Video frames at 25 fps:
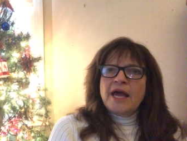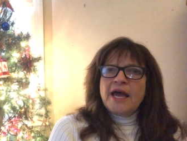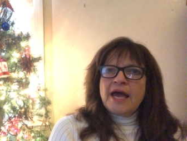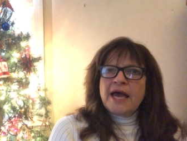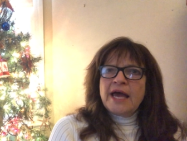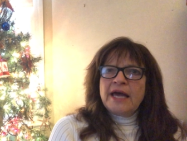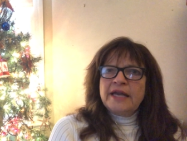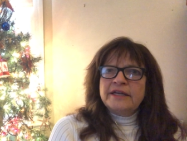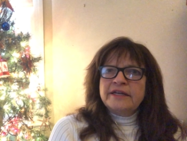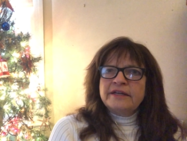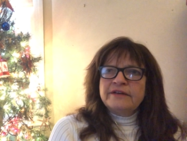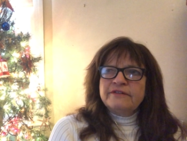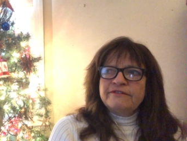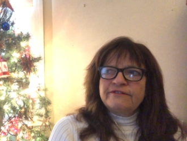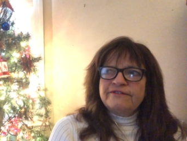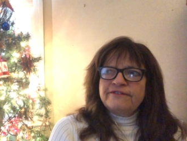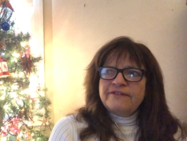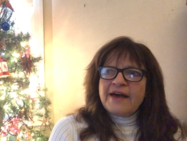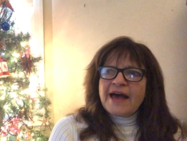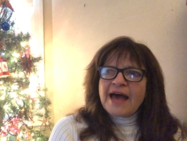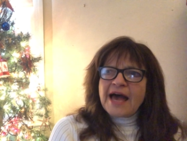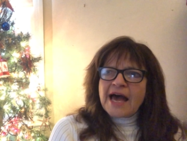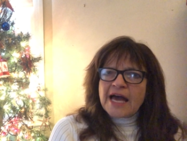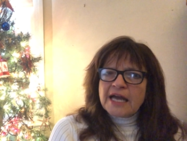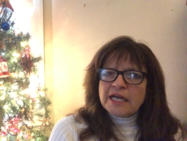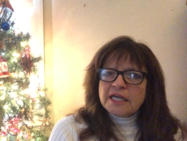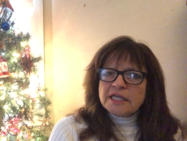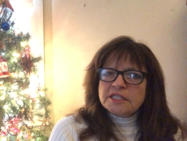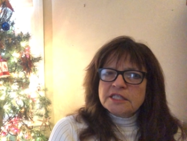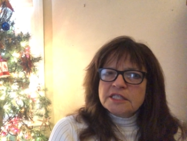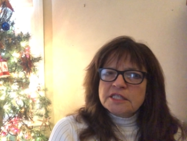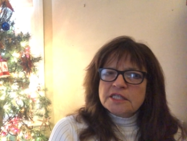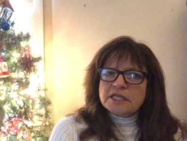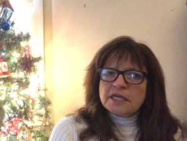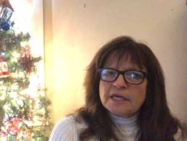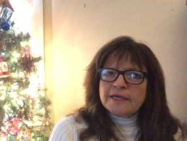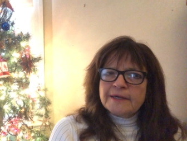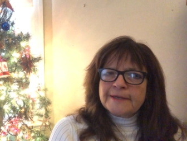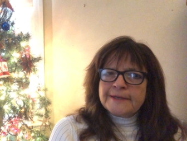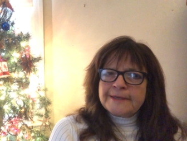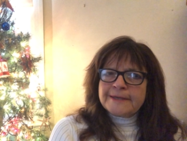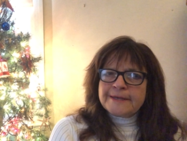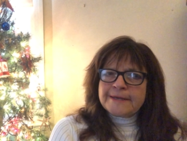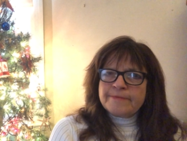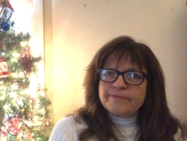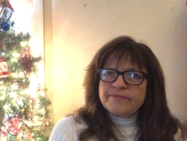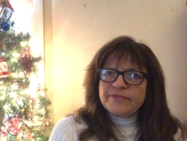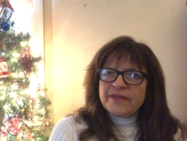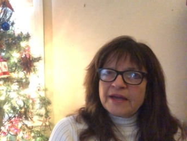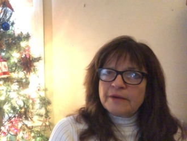And in fact,
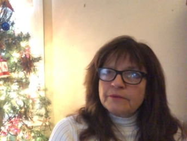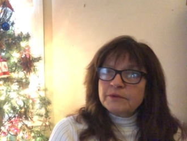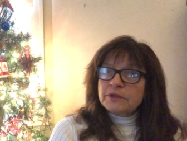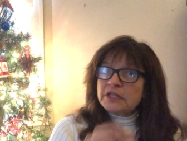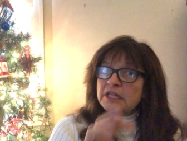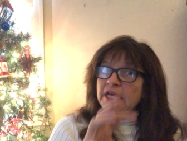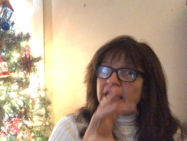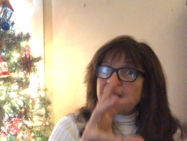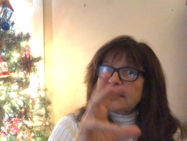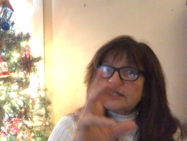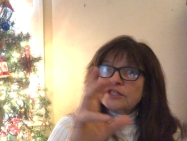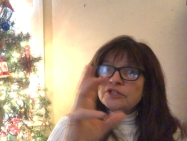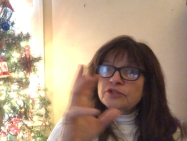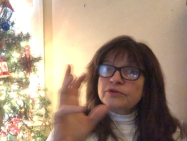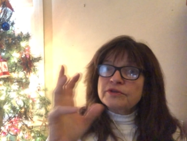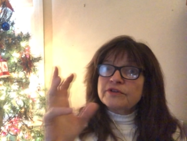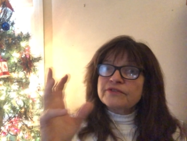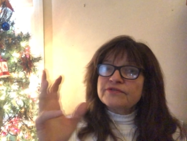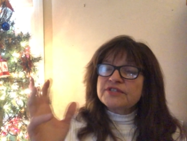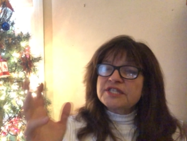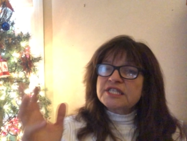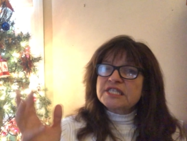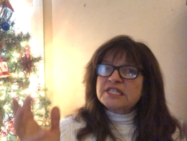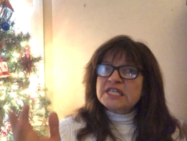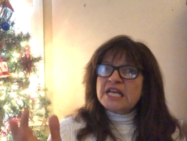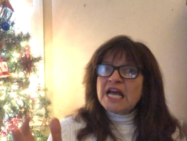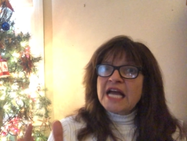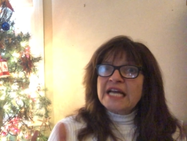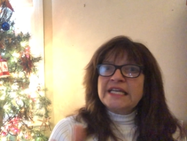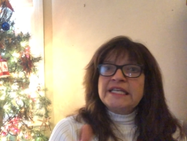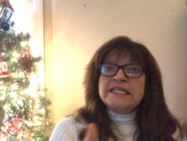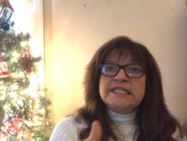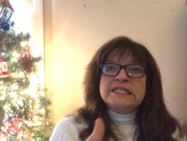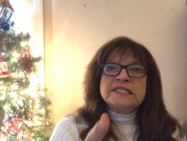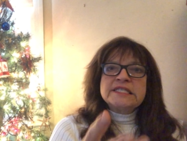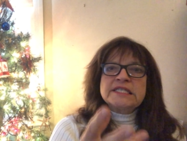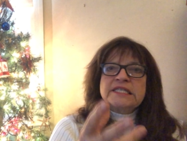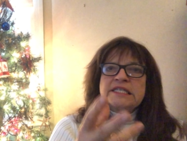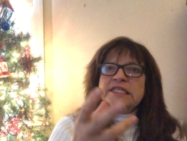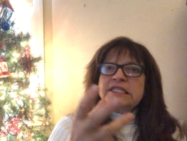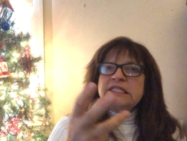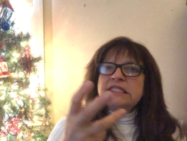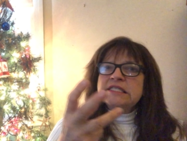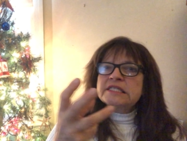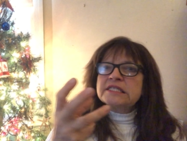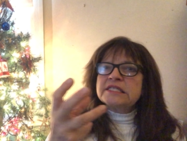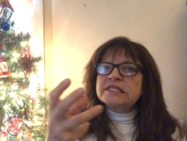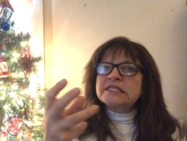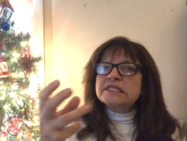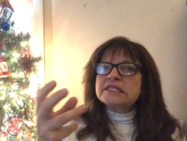um, they were like sort of
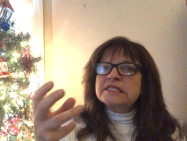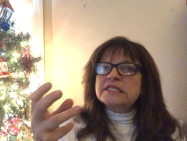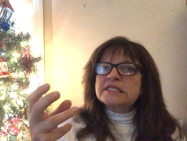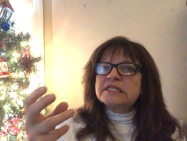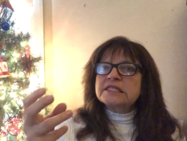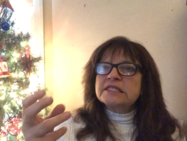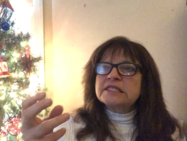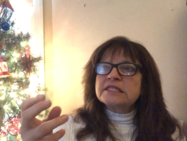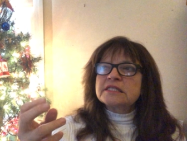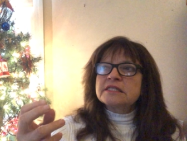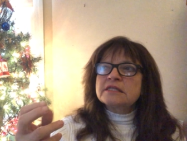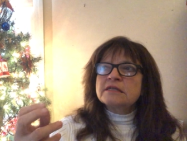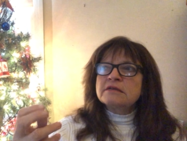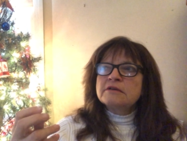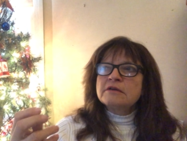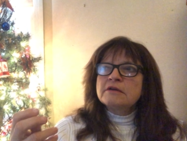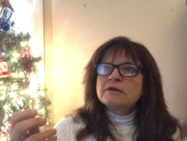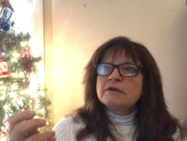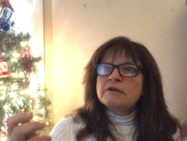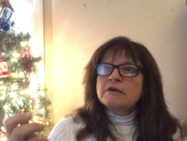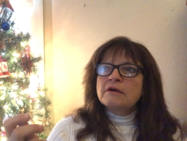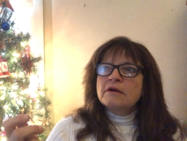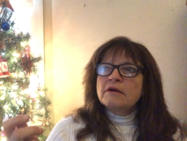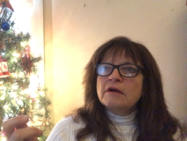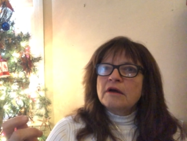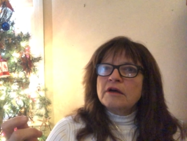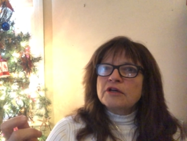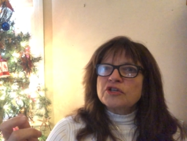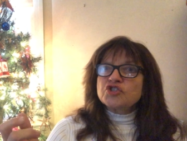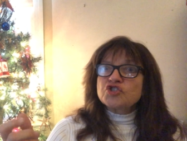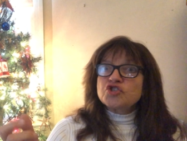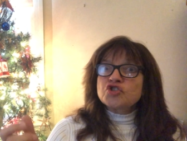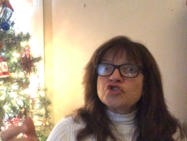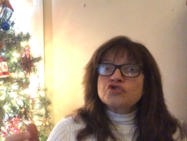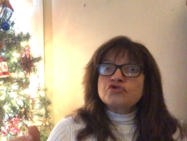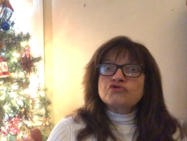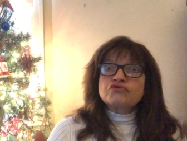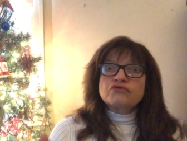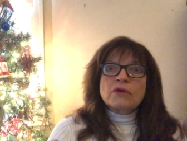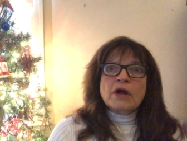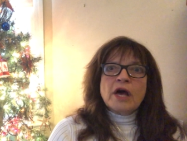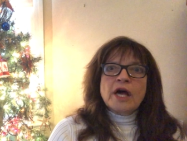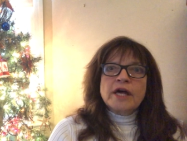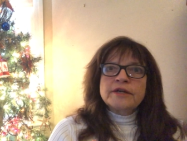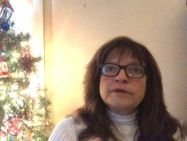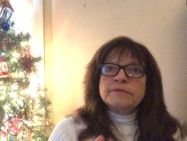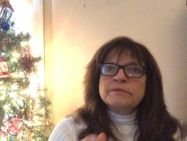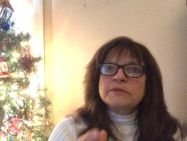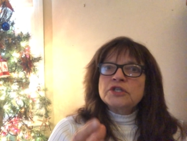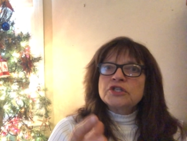scientists
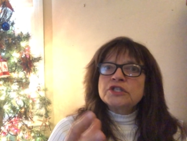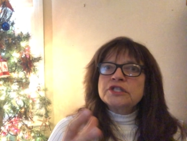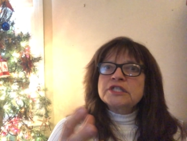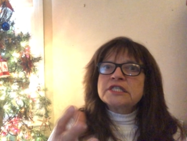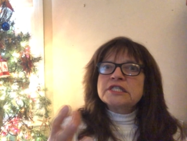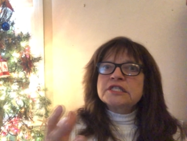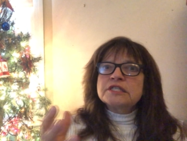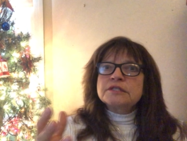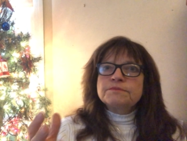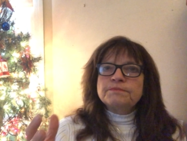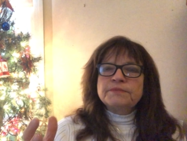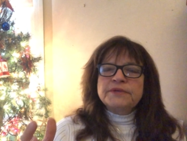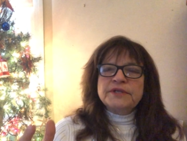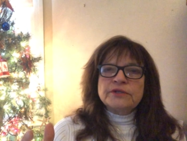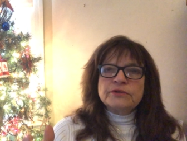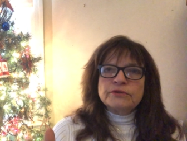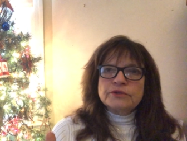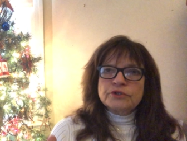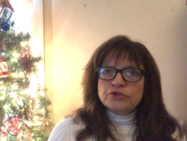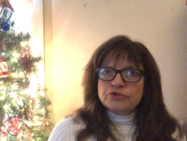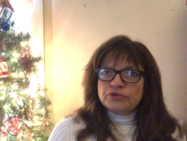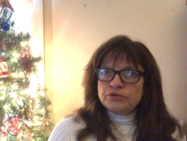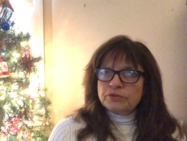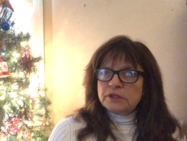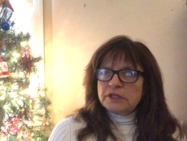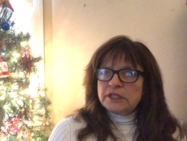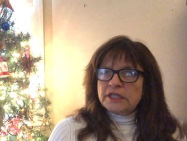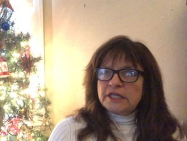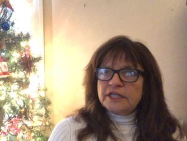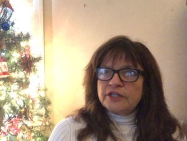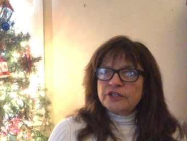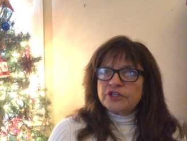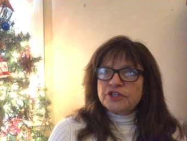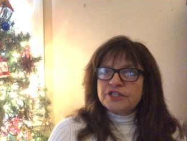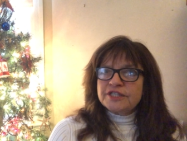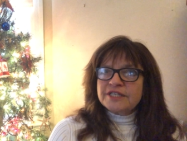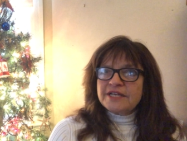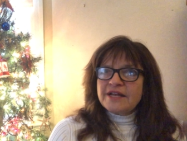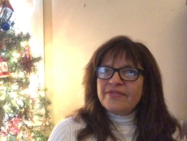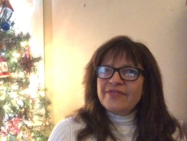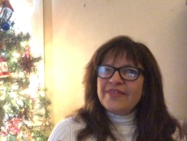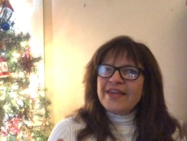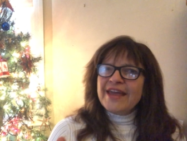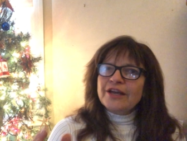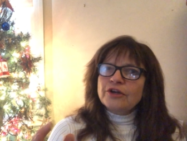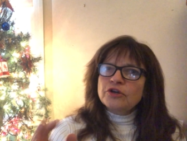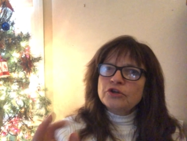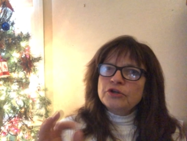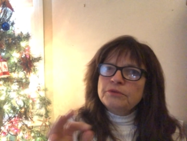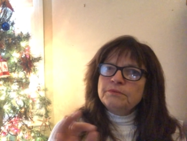astronomers, spiritual leaders, and they
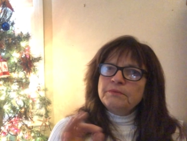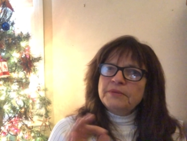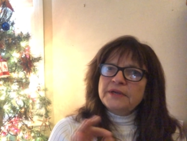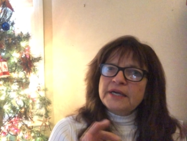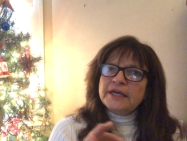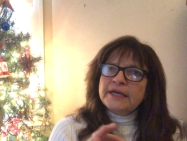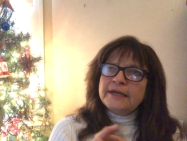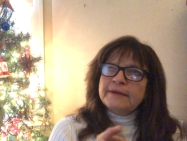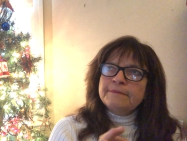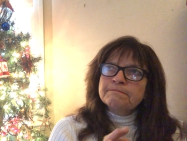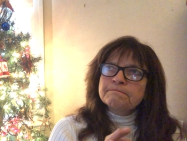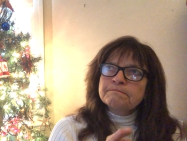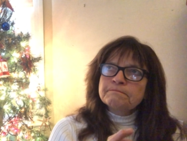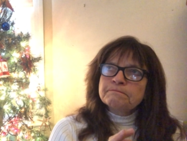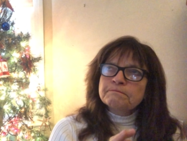could be